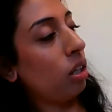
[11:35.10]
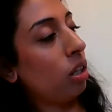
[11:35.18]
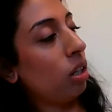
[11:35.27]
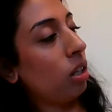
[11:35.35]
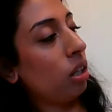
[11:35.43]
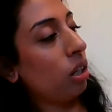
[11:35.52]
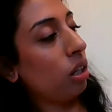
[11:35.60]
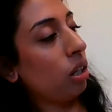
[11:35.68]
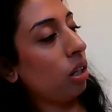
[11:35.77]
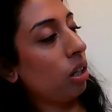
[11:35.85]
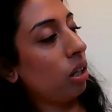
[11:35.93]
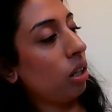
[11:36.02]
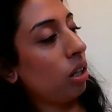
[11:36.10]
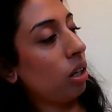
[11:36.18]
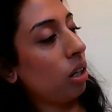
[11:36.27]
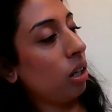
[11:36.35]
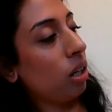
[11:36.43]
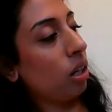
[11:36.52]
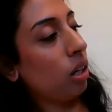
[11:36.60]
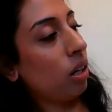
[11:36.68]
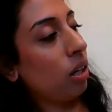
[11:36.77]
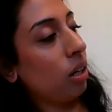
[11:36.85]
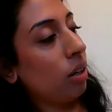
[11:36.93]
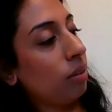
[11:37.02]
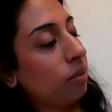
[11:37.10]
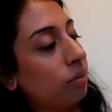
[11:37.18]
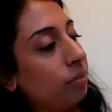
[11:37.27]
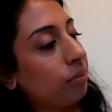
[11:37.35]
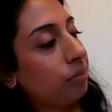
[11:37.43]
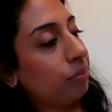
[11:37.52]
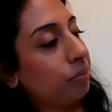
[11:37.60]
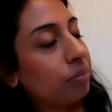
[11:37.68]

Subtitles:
Nothing is said.